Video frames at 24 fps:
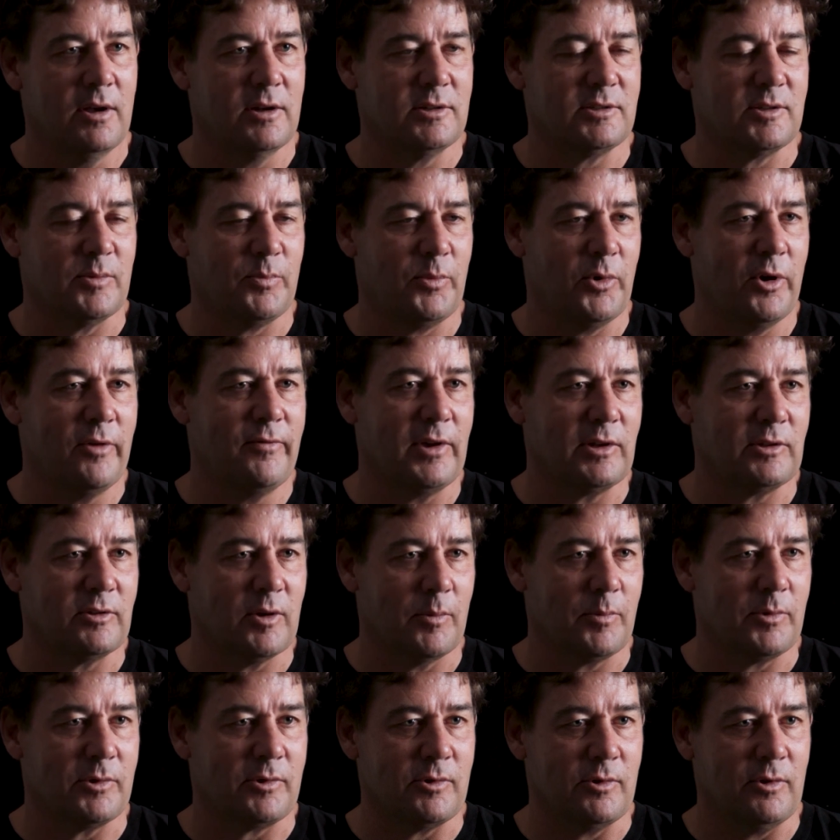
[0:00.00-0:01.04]
it's a perfect
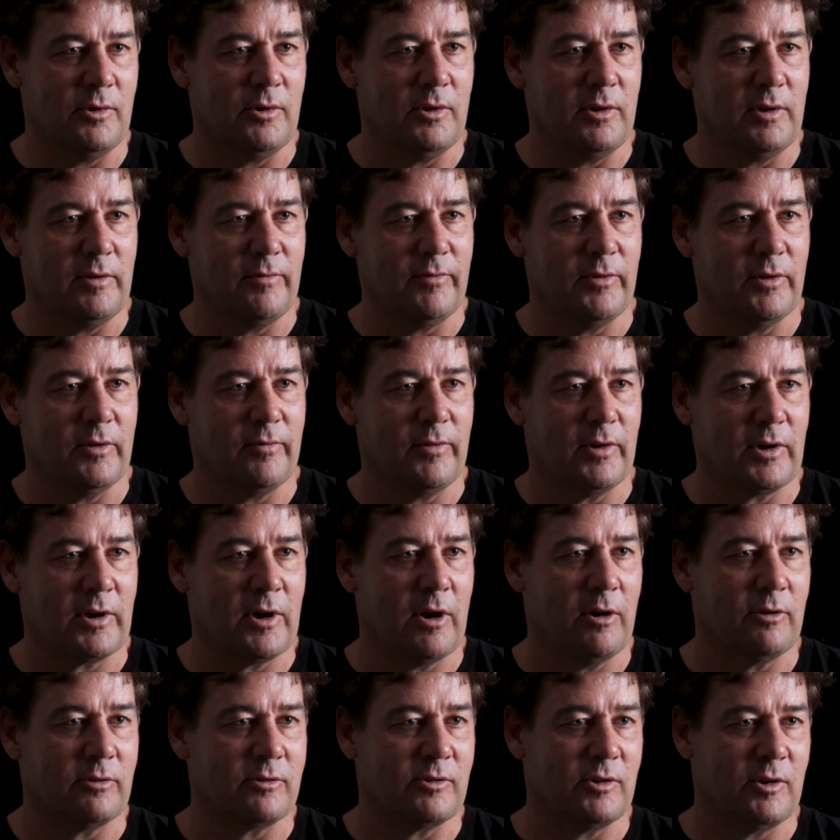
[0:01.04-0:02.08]
opportunity for
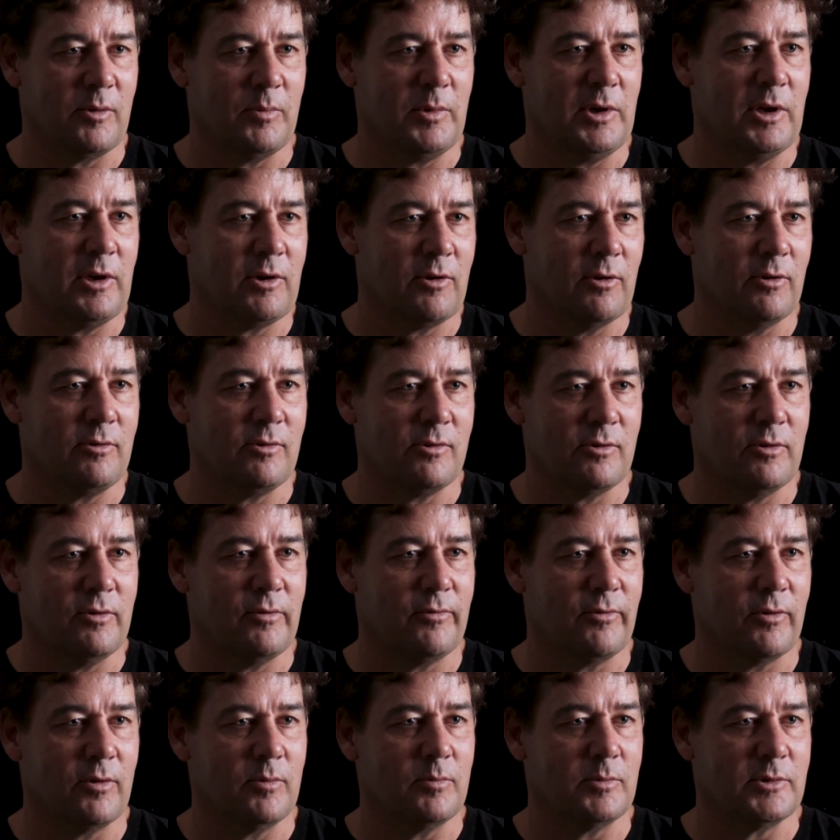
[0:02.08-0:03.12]
culture to be a conduit
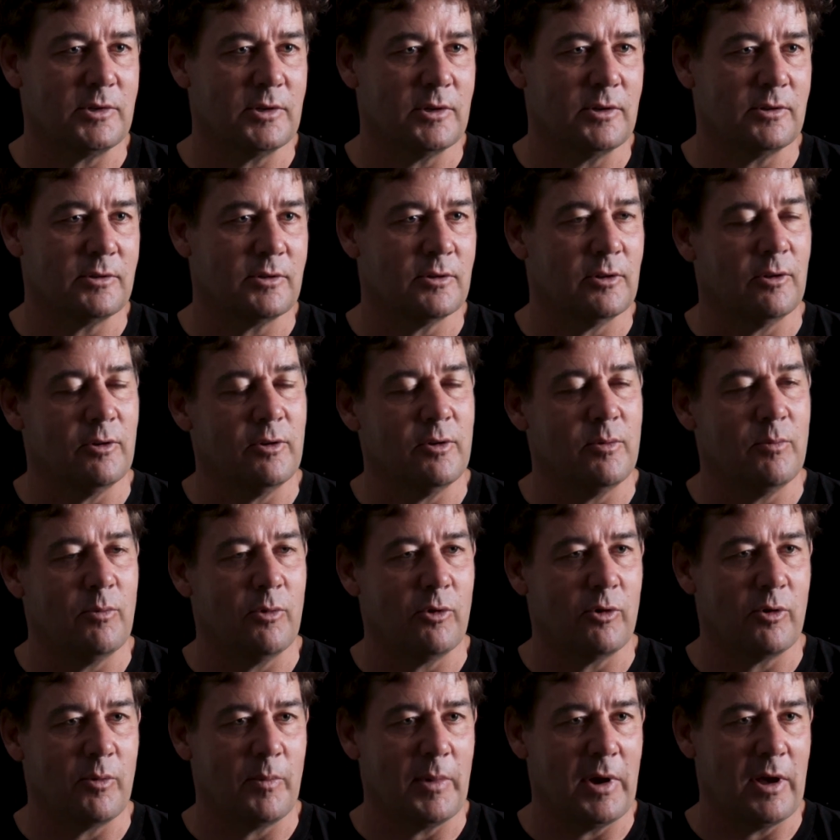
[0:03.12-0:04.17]
for them to learn
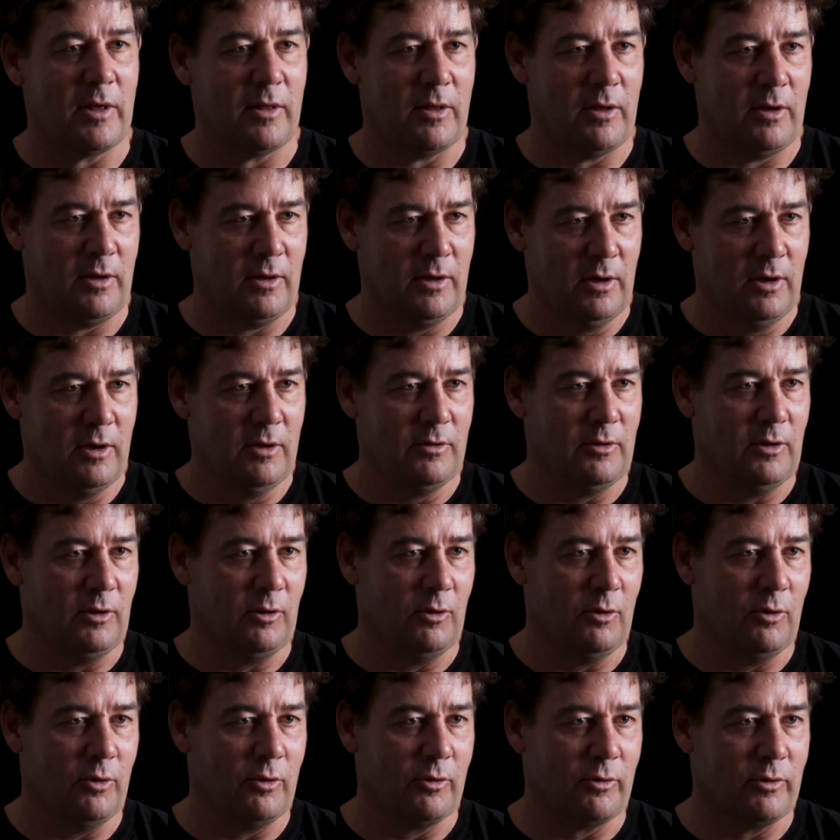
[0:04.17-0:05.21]
more about the
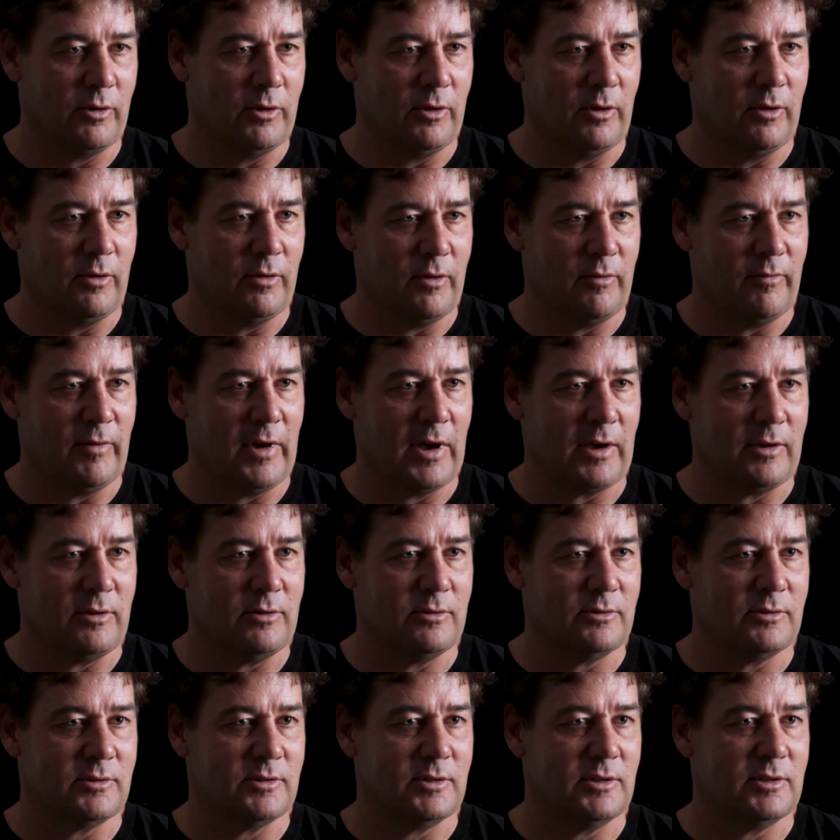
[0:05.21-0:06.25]
law and the
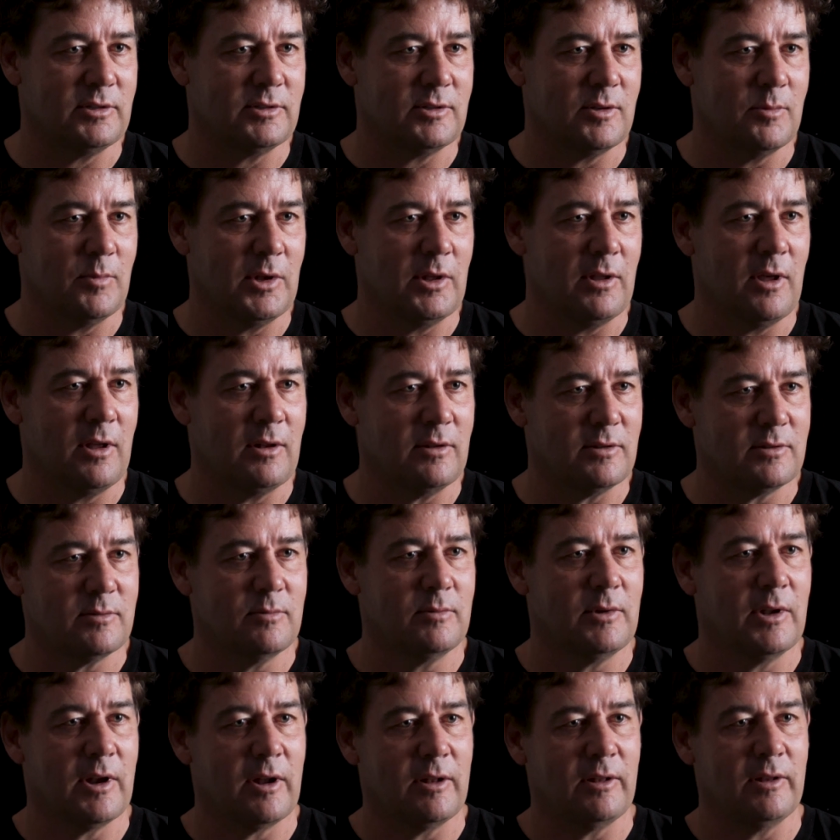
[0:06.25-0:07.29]
value system, and then
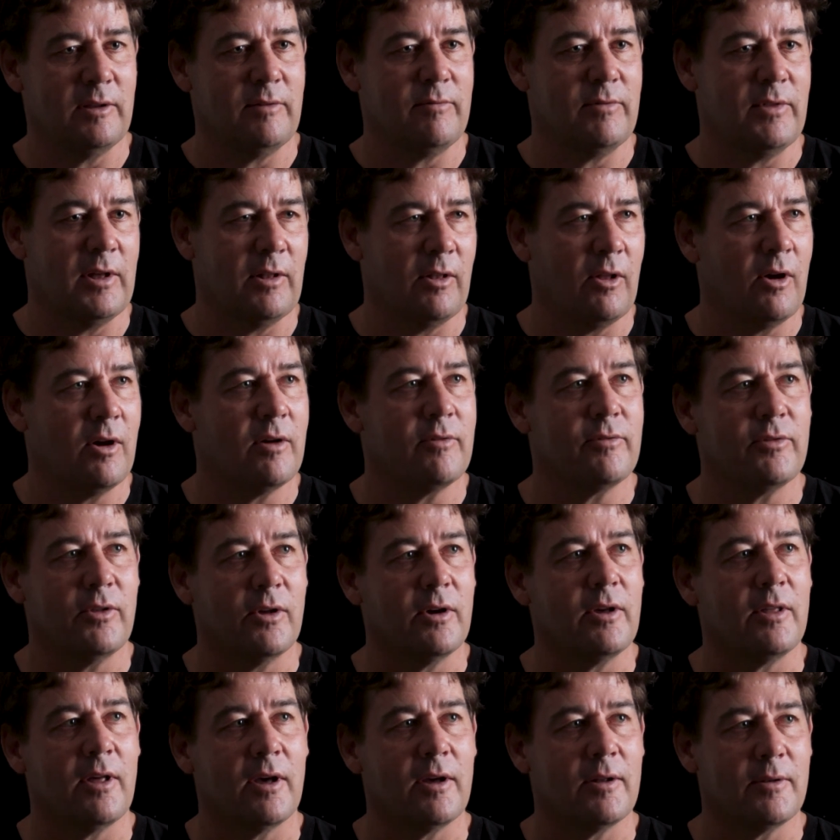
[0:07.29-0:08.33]
live their life
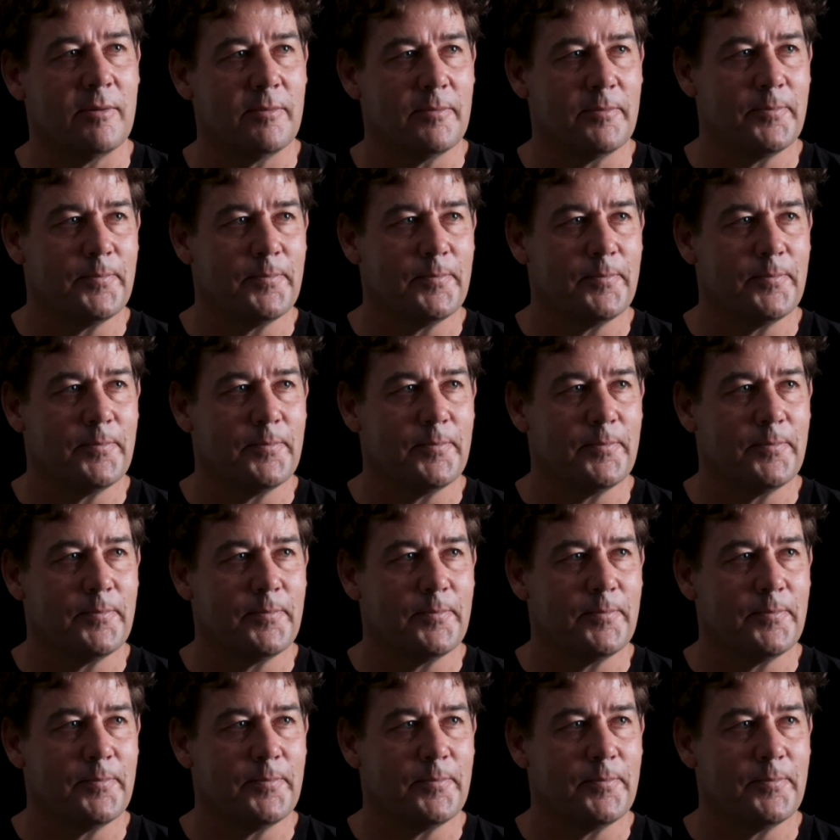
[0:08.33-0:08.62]
like that.